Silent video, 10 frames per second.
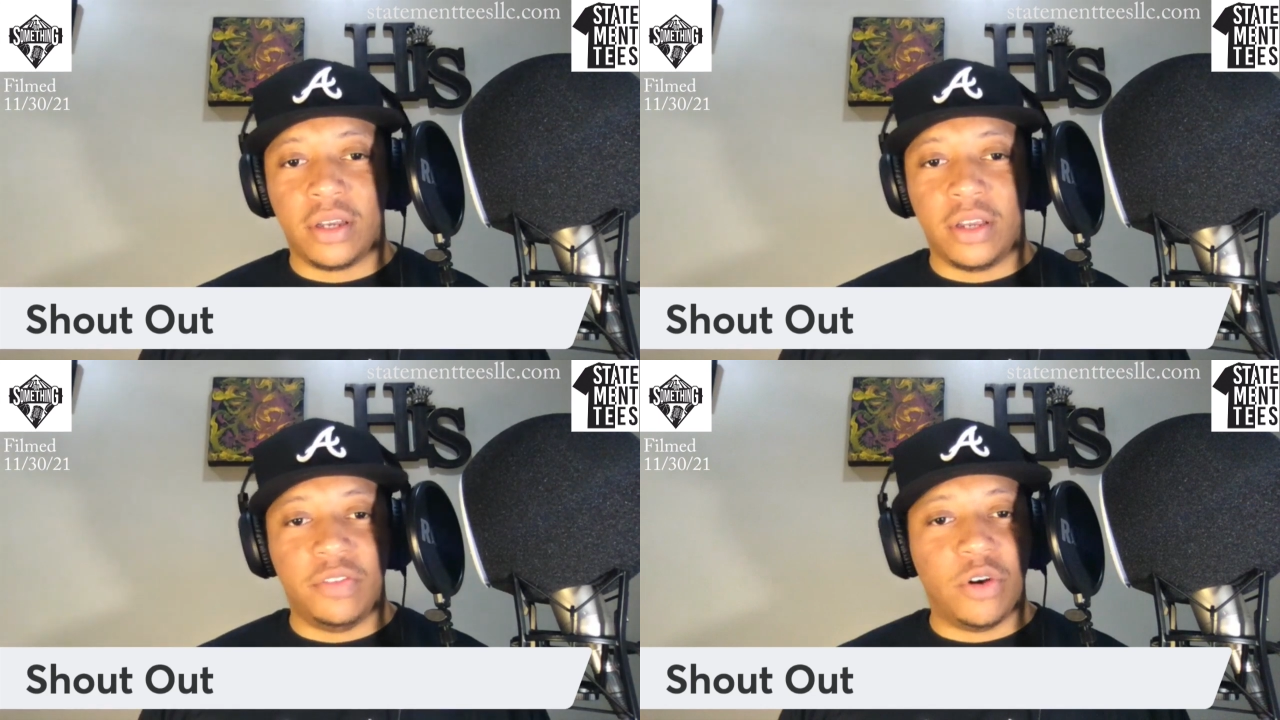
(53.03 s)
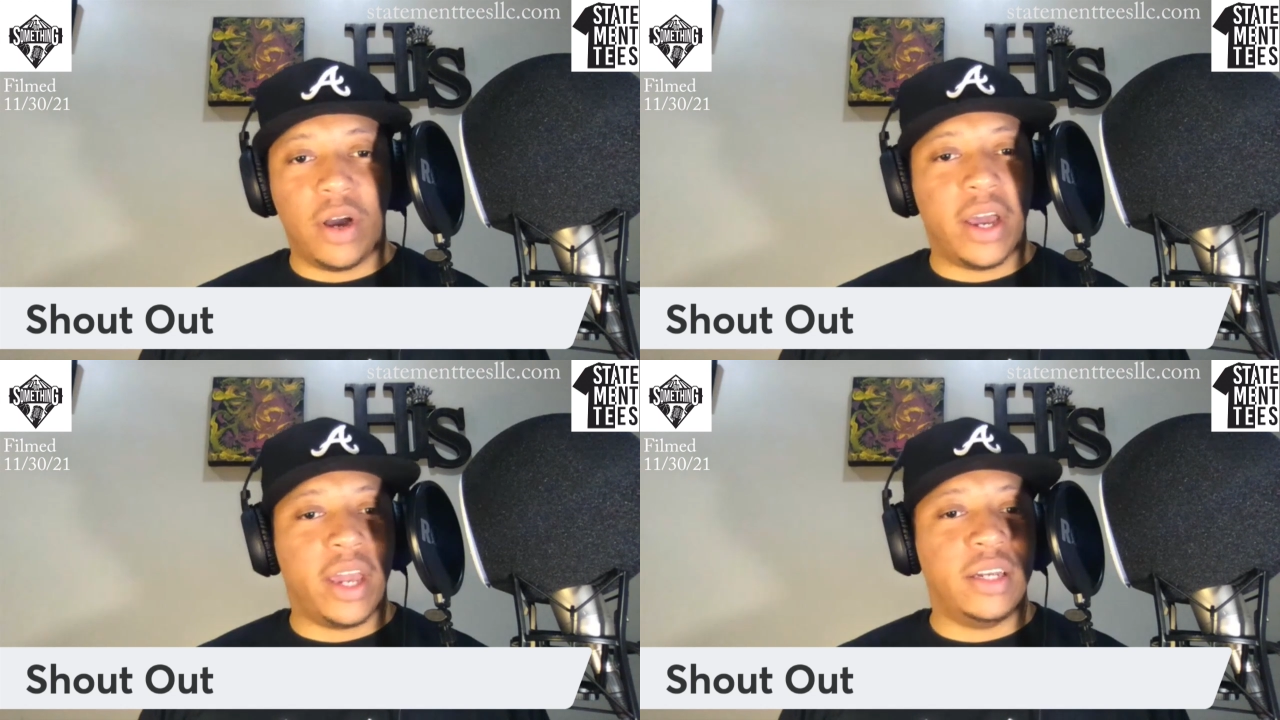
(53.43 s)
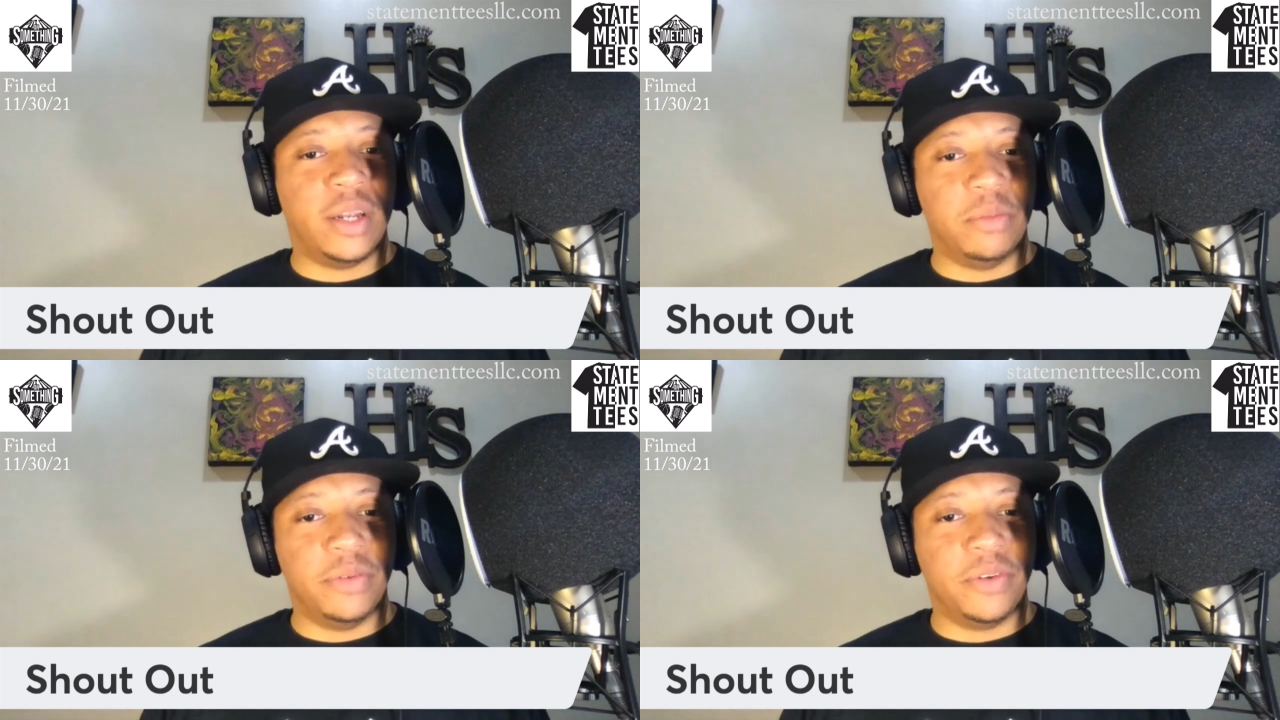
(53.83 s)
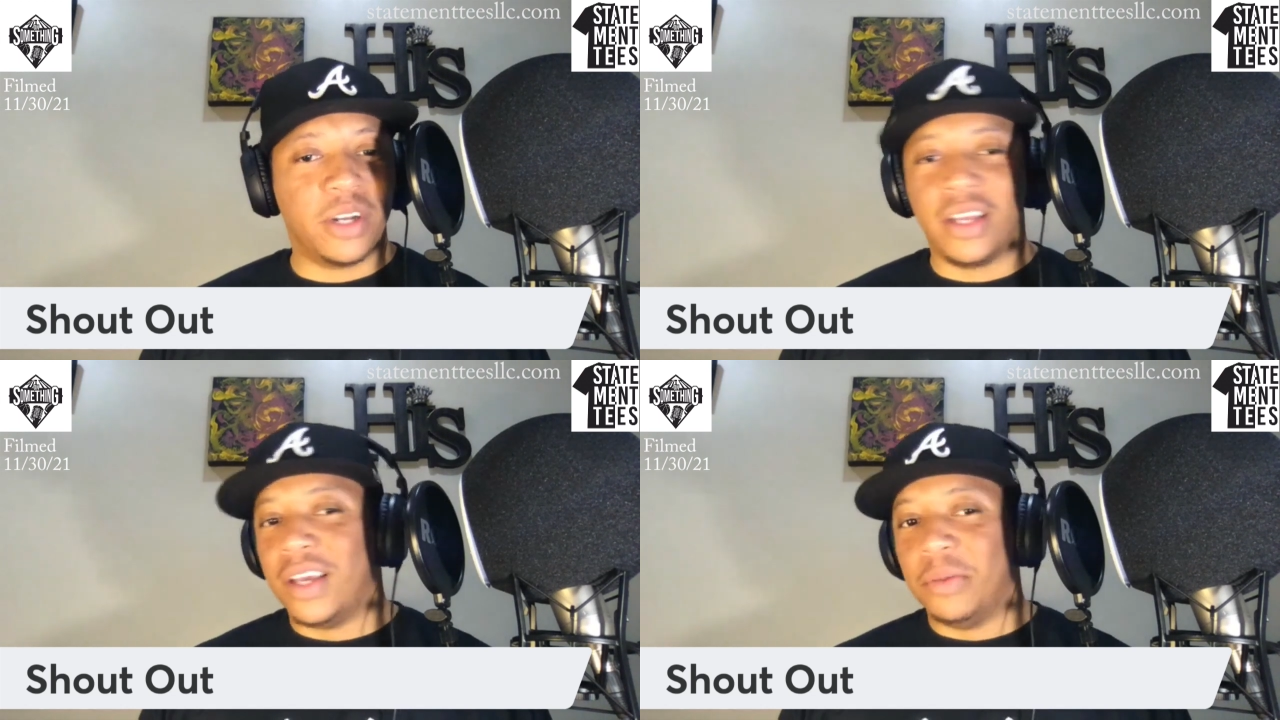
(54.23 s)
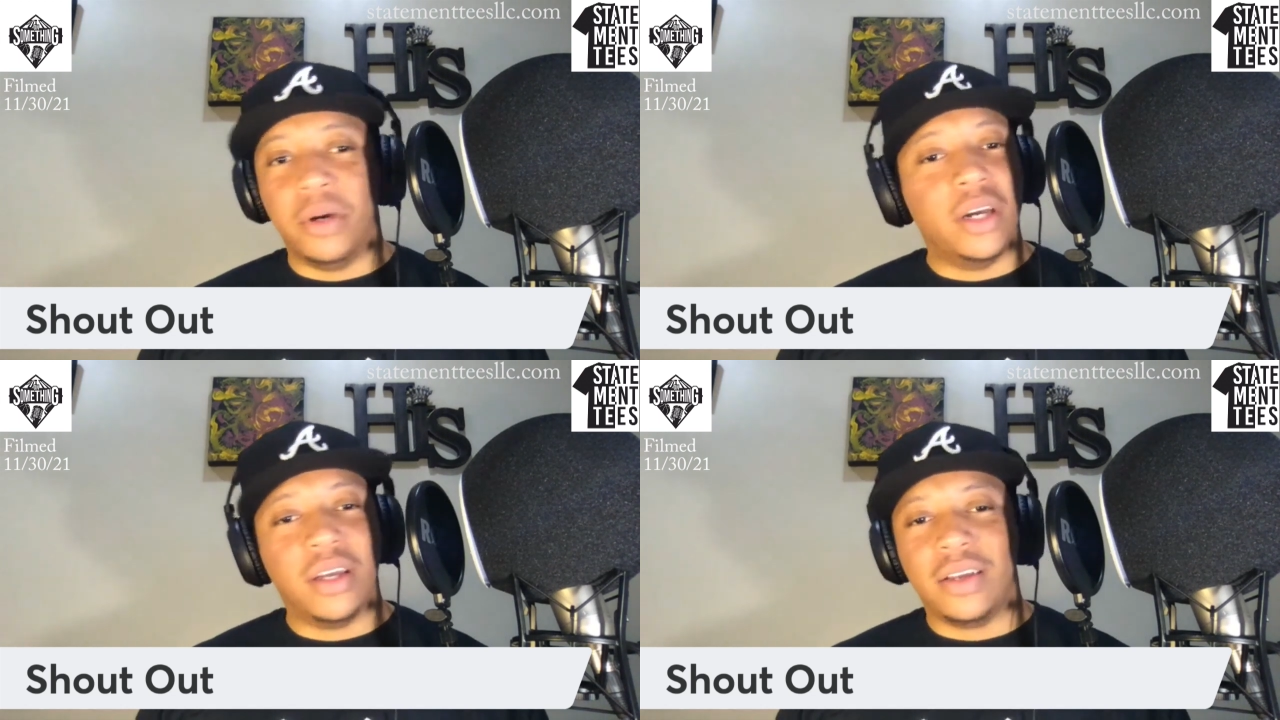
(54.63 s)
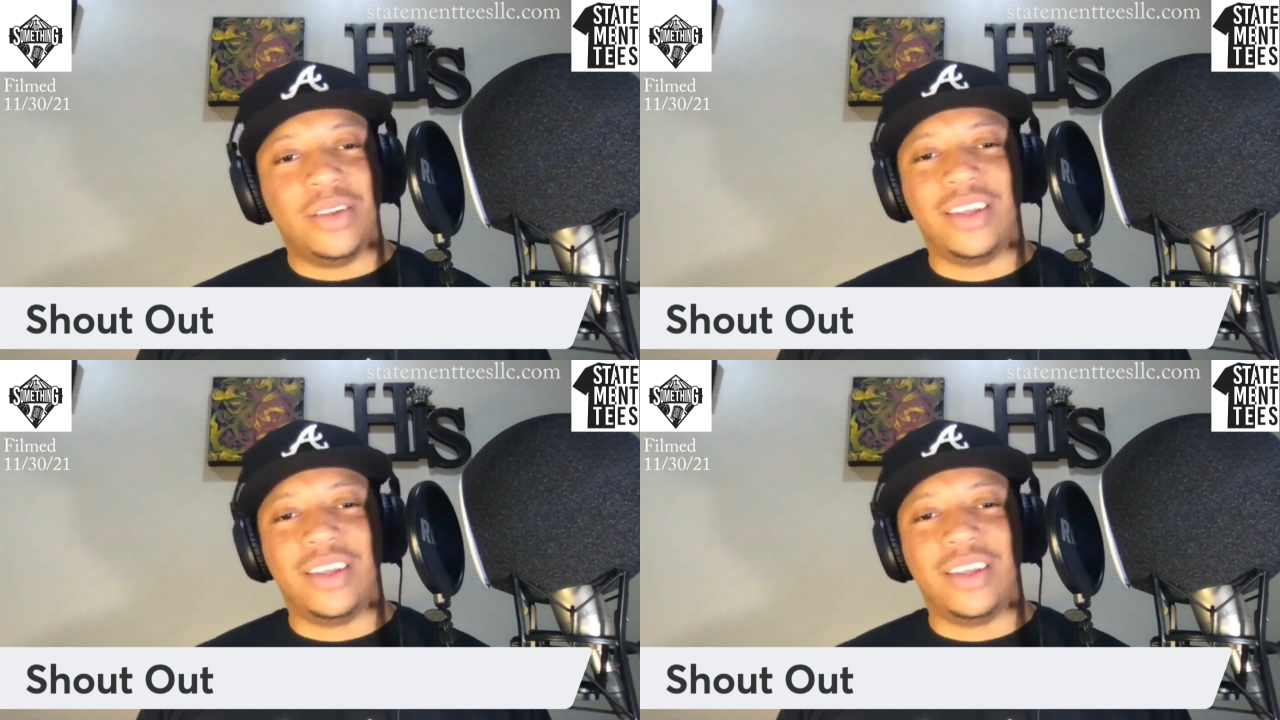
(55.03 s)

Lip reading: You know I hate that motherfucker. But